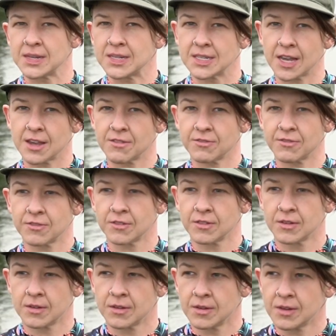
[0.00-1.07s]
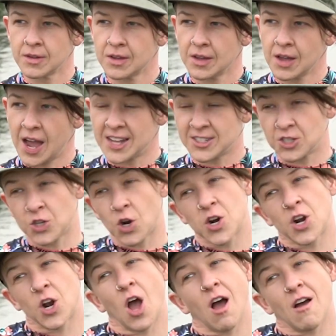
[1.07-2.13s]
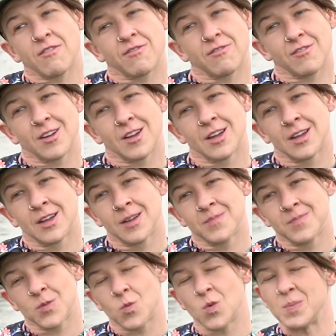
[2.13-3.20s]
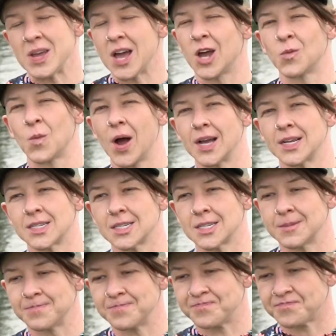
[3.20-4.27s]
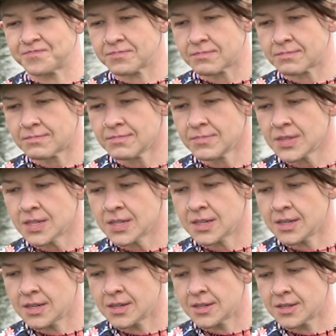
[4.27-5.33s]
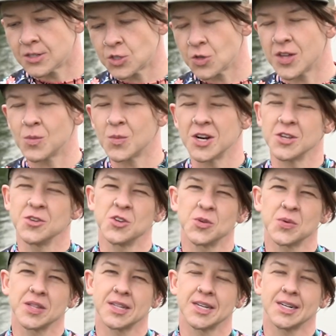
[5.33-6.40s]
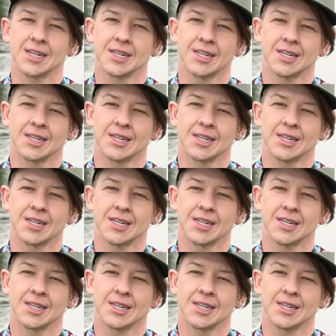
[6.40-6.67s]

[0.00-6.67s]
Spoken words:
me safe, and to turn it off would be unwise. So then what do you do with it?